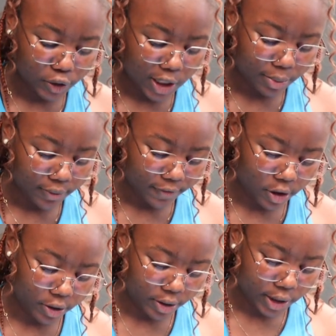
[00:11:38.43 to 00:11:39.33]
tribe your
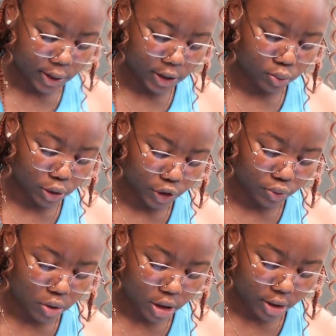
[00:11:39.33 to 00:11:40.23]
father is what
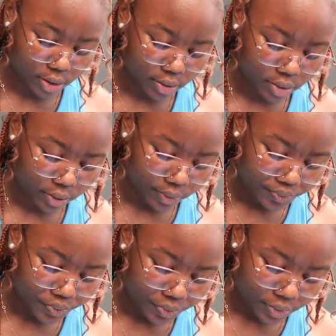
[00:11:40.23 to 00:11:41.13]
you are.
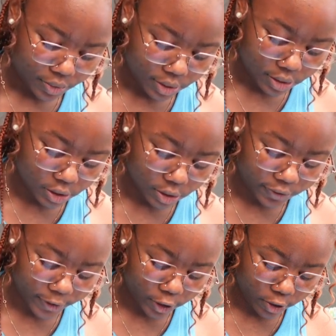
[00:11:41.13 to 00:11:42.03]
So
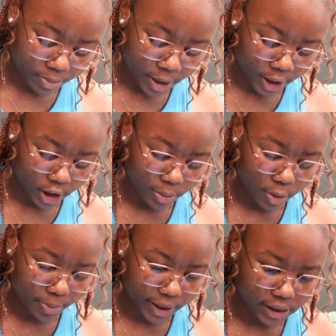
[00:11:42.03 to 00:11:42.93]
if a Yoruba and
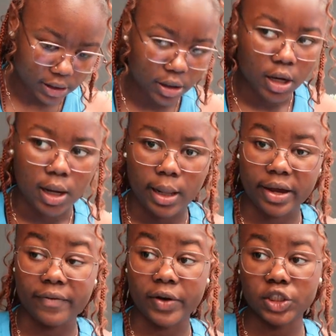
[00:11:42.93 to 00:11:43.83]
Igbo person,
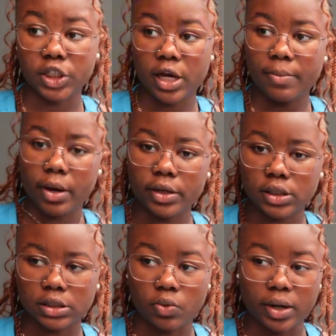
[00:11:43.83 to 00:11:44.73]
like if I should get married
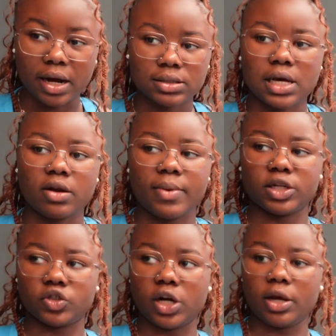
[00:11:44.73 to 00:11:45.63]
to someone outside of my
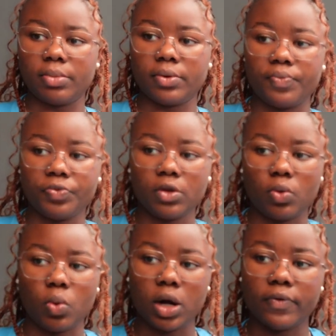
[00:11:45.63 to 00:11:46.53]
tribe,
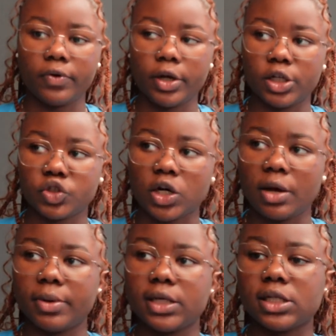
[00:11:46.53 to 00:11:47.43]
whatever his
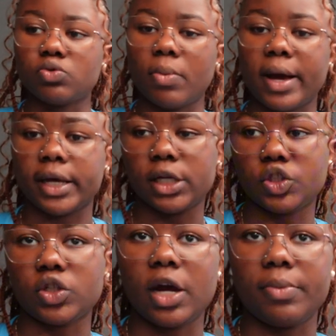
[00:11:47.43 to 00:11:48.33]
tribe is what my kid's
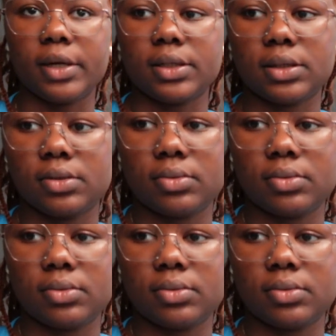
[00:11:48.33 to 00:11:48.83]
tribe is.